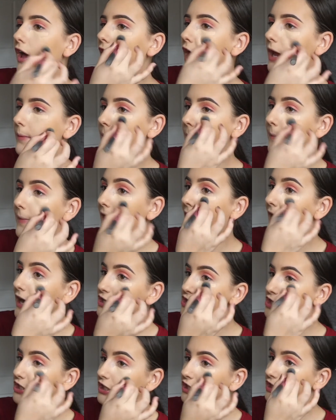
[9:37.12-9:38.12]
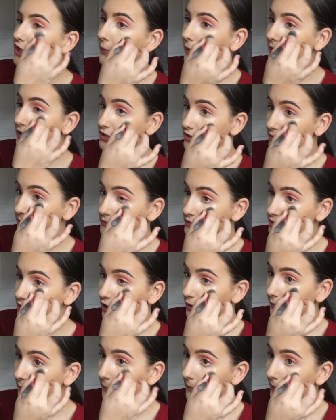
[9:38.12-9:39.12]
I'm actually doing some
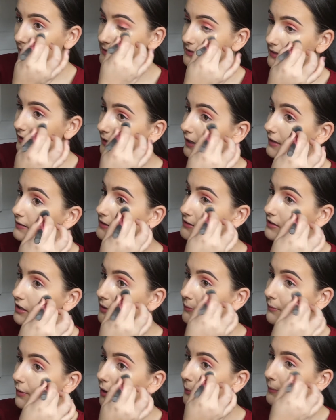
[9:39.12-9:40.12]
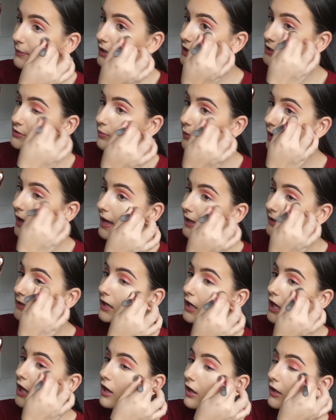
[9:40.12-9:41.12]
Zoom masterclasses at the moment as
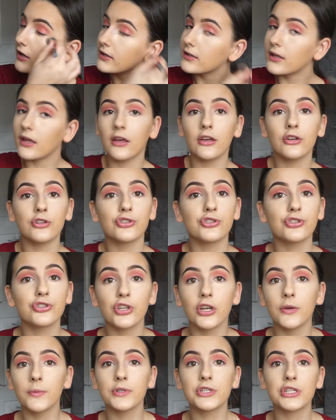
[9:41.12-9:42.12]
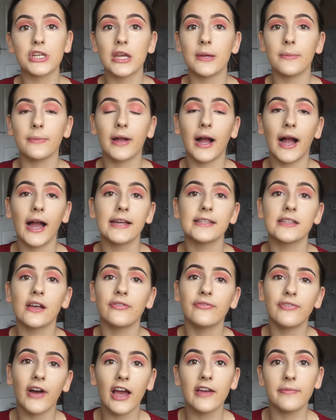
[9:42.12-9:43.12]
well. Super cheap, guys,
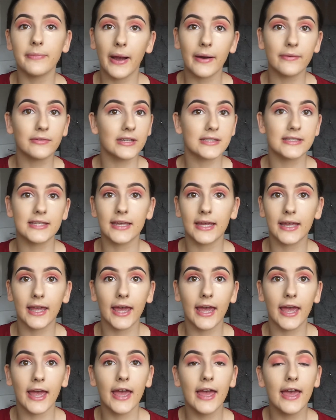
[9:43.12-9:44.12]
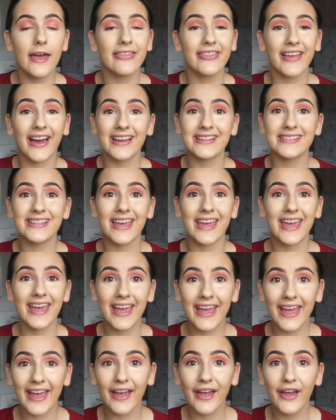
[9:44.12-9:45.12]
£5 a ticket. That is
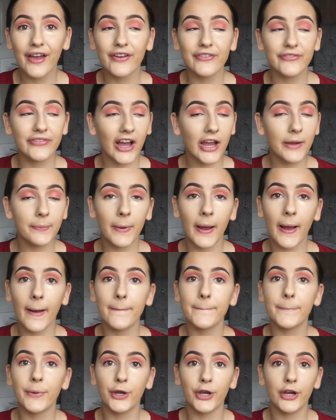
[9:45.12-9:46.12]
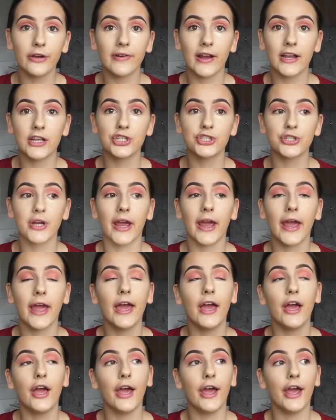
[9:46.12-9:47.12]
it, £5 per entry.
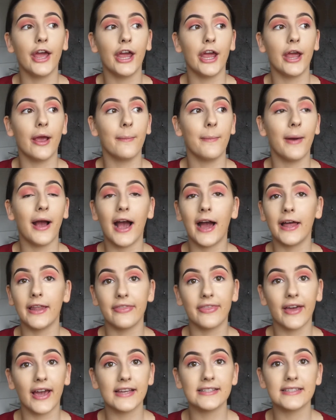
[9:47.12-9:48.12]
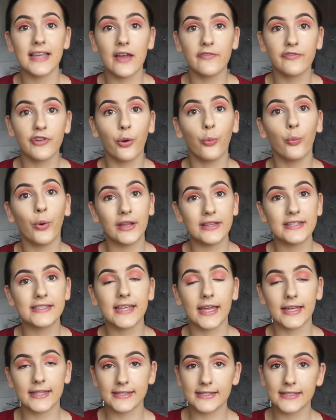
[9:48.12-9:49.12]
And that is every
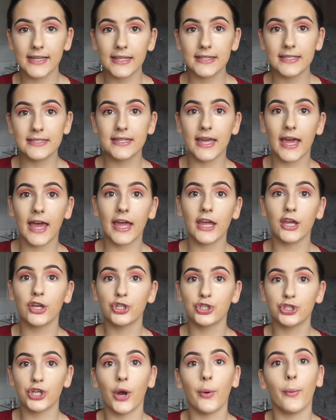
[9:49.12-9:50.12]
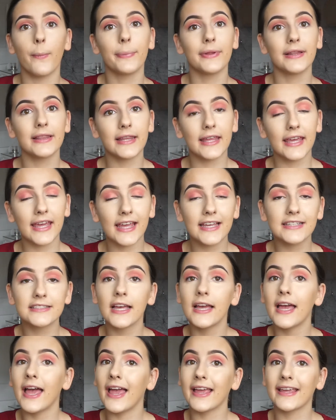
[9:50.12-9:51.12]
Wednesday and Saturday. So please,
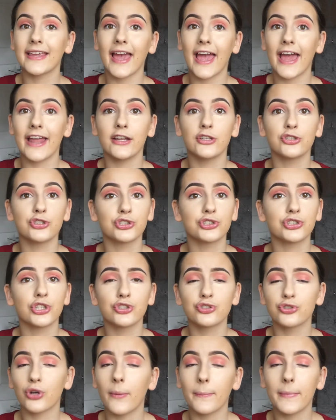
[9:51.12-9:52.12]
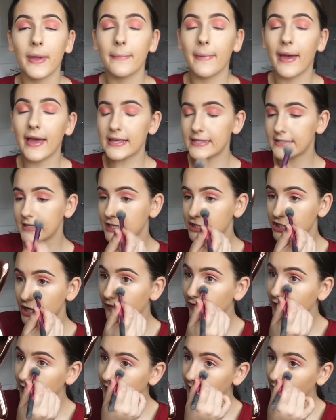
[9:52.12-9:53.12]
again, just drop me a message
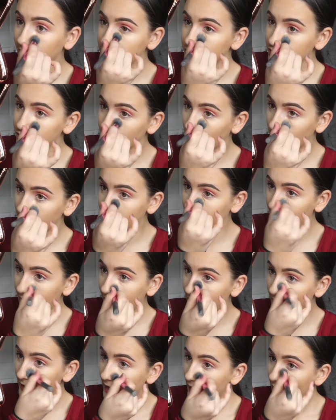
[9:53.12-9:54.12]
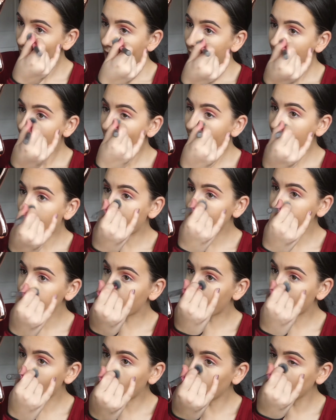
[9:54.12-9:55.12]
if you'd like to join in.
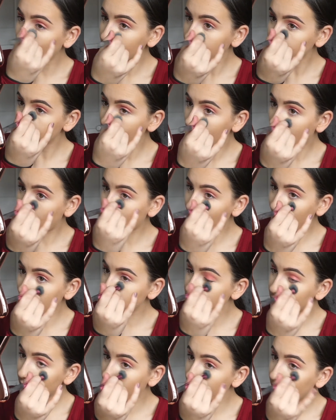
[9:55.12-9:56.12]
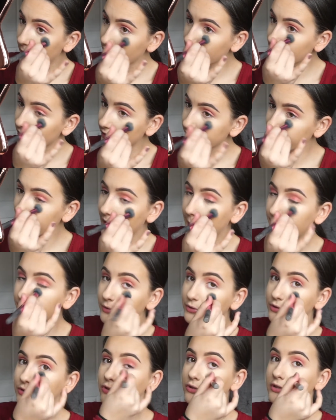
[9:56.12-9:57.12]
And also I do a monthly
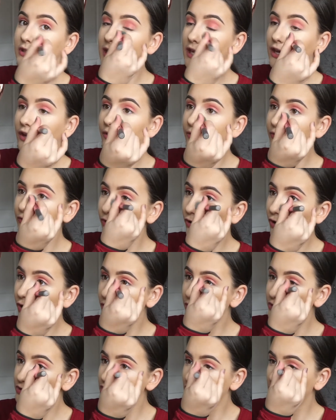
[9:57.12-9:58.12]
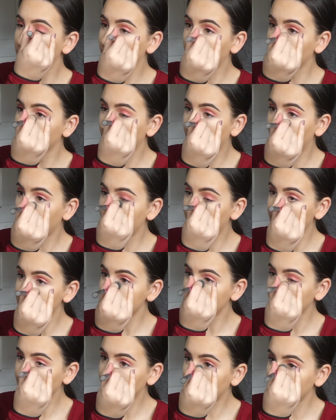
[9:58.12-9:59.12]
bundle deal for the Zoom online
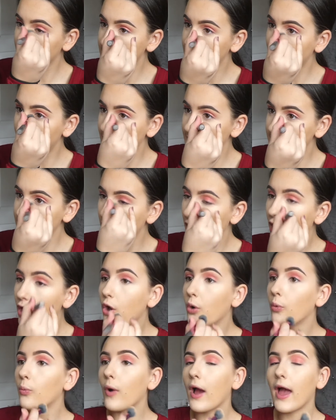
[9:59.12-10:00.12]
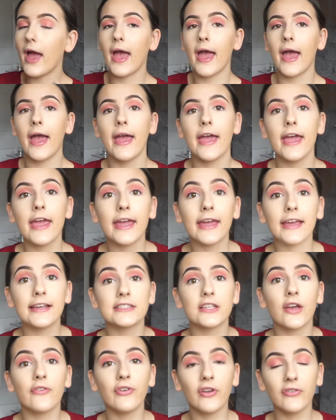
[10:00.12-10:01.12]
masterclasses where
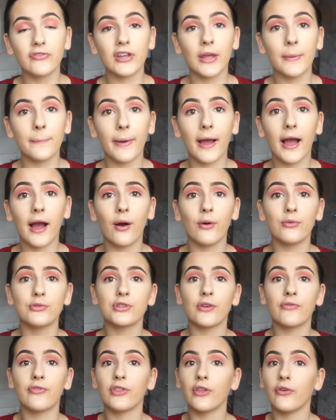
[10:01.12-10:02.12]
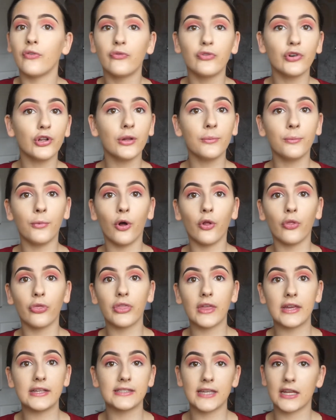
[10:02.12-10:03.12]
it's £15 for the full month
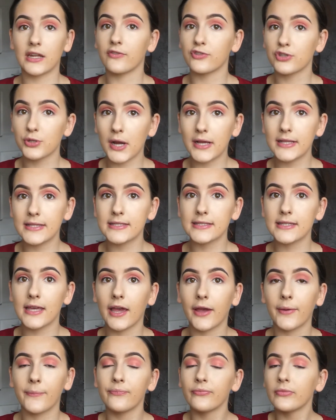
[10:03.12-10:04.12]
instead of 20.